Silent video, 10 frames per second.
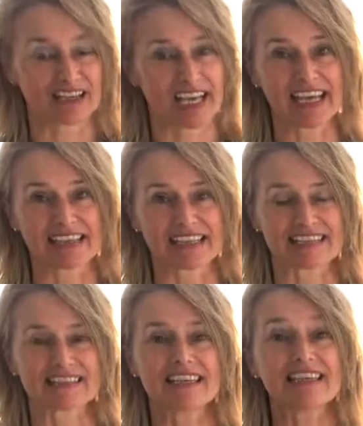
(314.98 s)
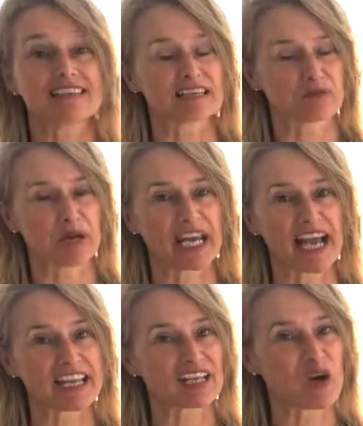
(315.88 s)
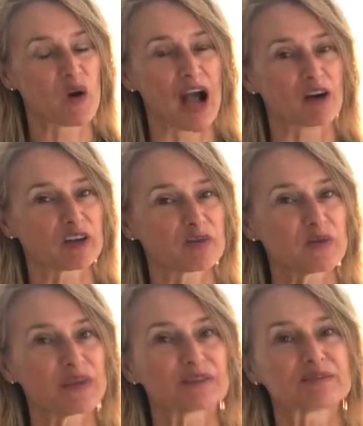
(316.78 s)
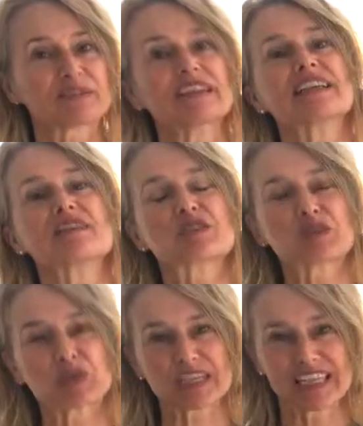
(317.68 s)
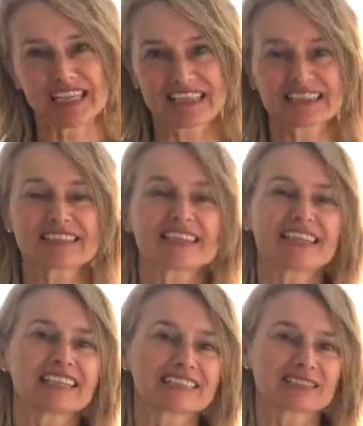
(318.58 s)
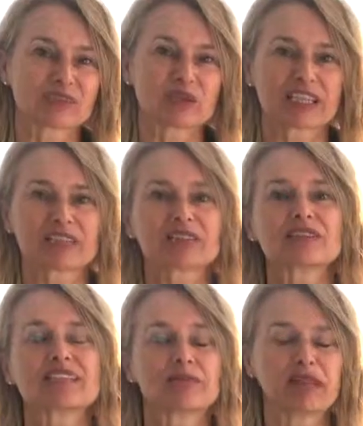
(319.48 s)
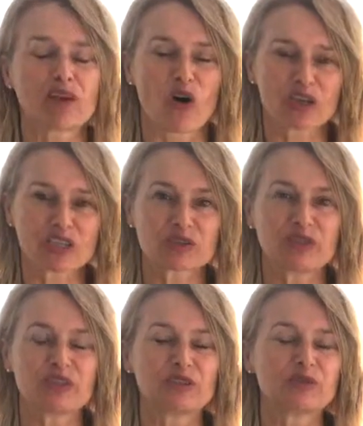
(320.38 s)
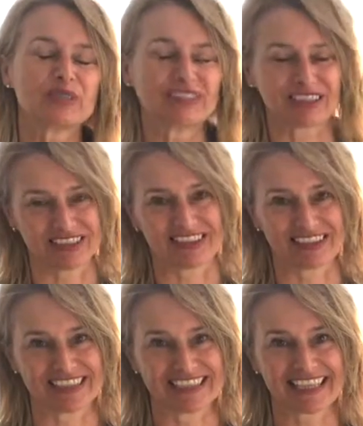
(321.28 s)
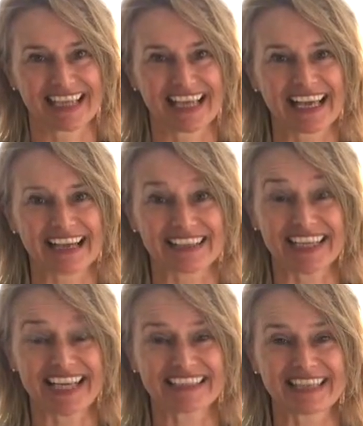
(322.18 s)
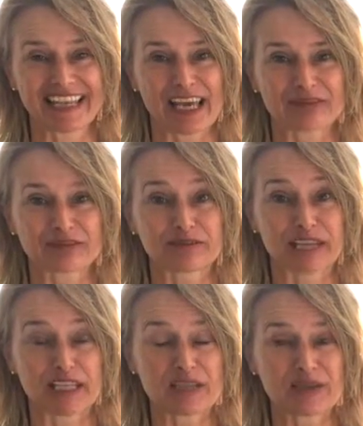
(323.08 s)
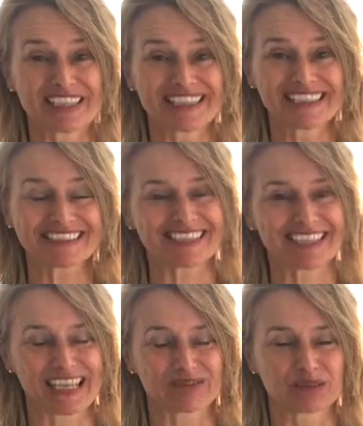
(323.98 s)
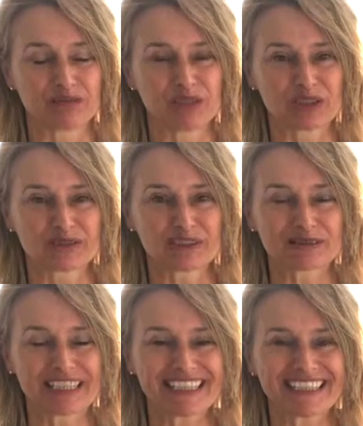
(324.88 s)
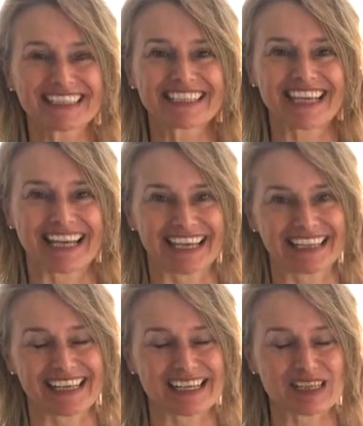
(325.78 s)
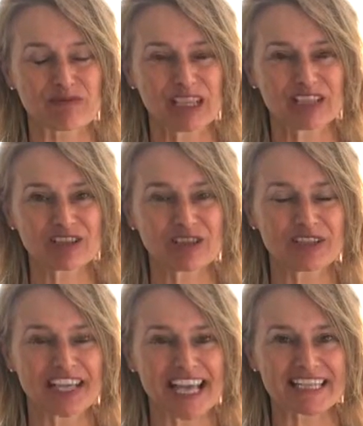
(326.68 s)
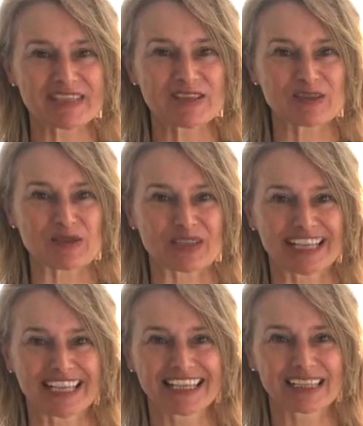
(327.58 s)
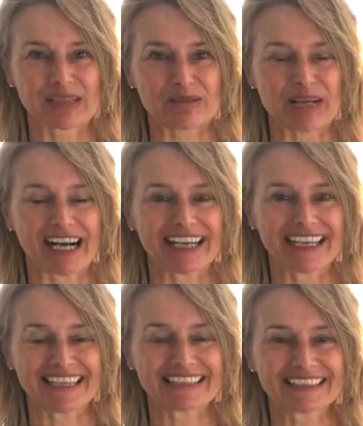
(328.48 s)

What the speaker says: Okay, that's the easiest way I know how to of sorting things according to if they belong to you or not. Okay, then have fun doing this and have a beautiful week, and I speak to you again soon. Bye.